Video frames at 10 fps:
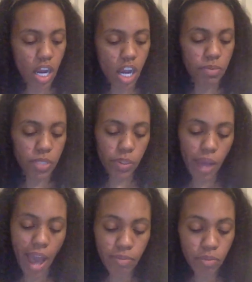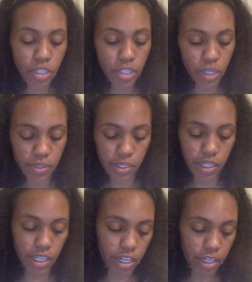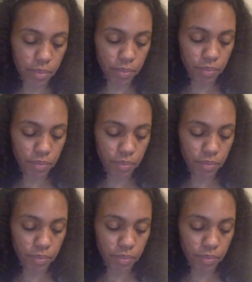So I have more notes here.